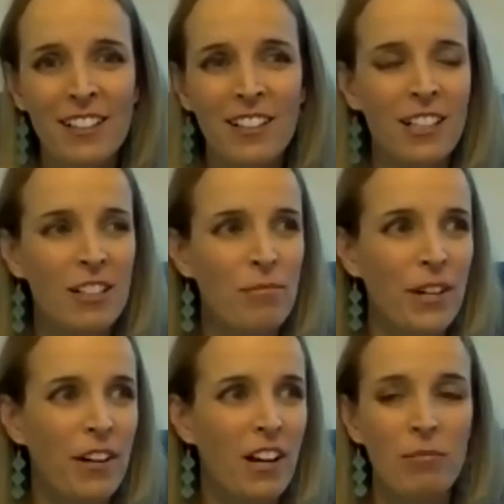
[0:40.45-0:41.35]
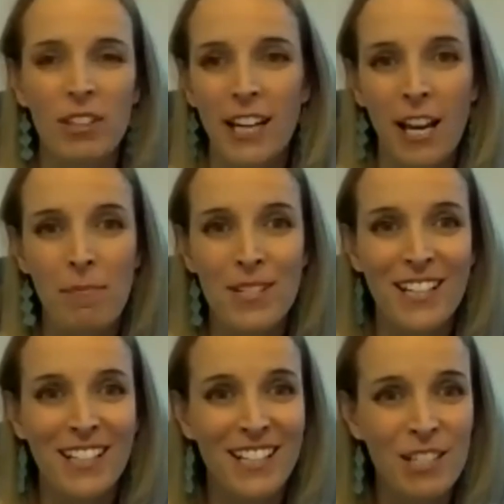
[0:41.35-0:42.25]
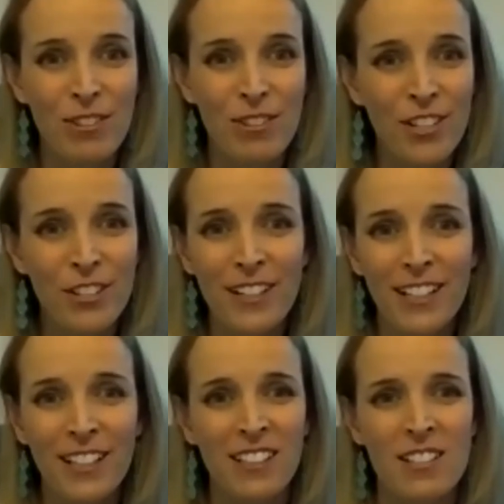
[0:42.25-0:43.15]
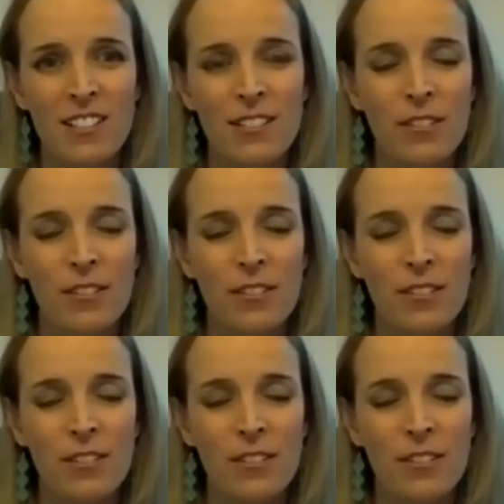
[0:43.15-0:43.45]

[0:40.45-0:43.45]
Um, I'm really happy to connect with you, and